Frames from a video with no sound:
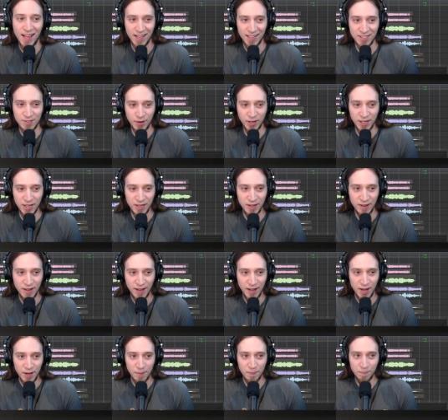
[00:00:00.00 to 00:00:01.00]
So I can
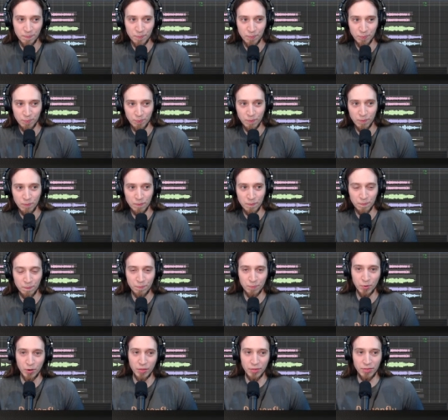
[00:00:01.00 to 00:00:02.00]

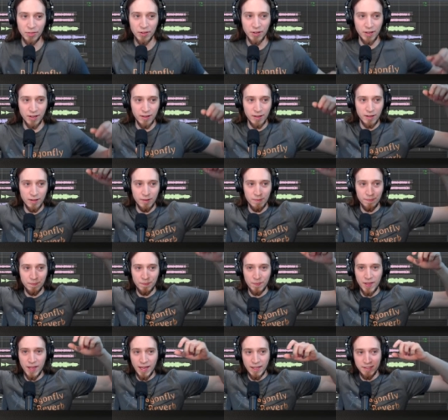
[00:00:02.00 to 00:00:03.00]
put the
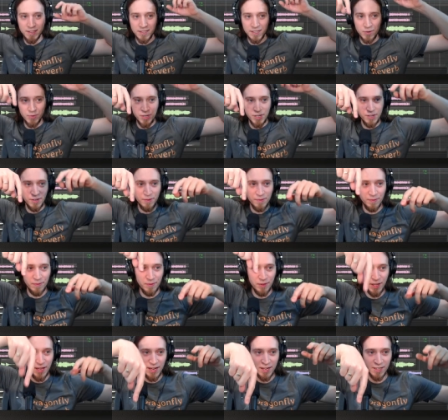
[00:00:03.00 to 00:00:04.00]
end screen
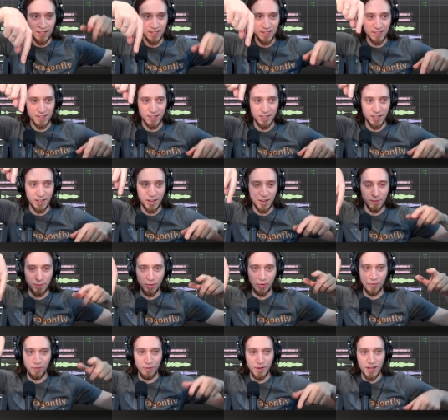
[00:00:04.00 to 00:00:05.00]
links,
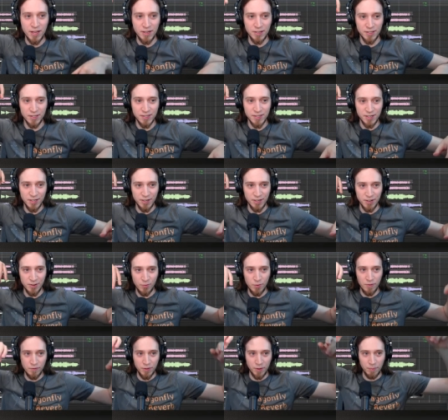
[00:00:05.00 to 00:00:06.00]
clickable things here
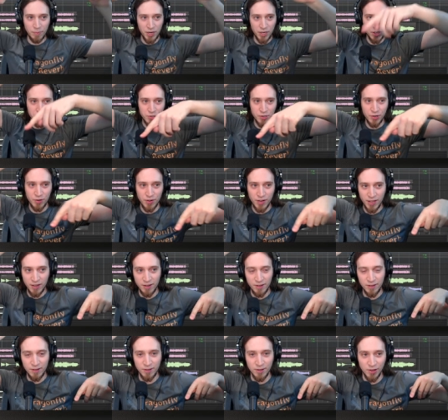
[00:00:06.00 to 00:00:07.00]
with the Patreon
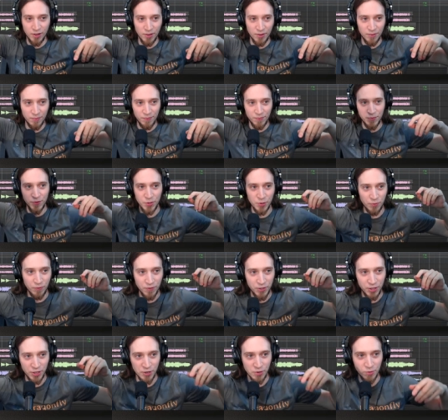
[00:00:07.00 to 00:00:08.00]
and the new
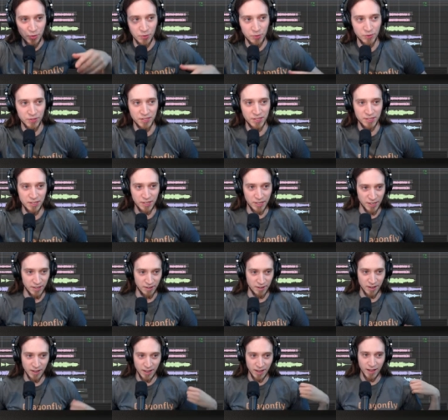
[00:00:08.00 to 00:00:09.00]
video you'll see,
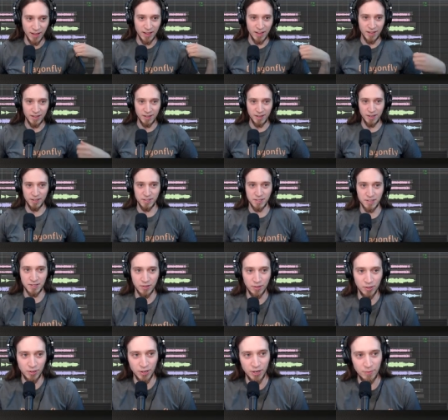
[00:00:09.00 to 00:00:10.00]
and it's
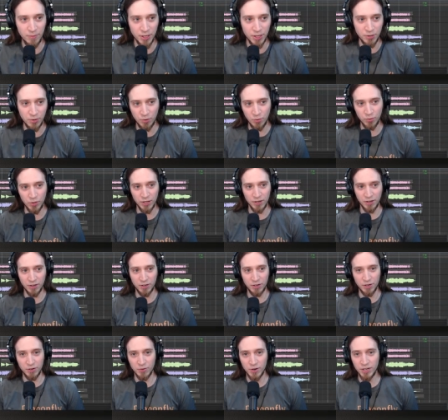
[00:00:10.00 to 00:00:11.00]
all gonna be cool
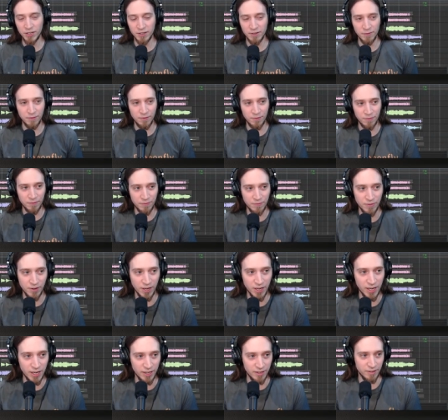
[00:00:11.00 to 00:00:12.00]
and great and
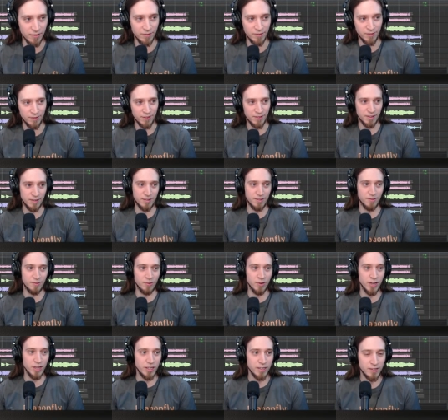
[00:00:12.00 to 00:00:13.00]
fine,
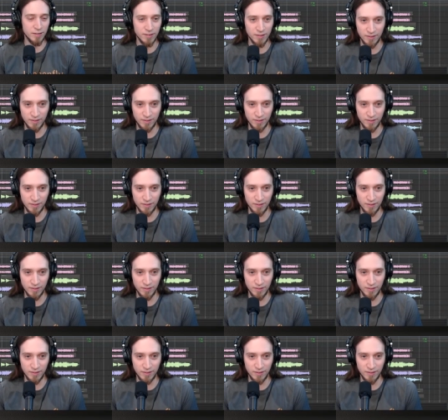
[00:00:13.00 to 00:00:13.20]
right?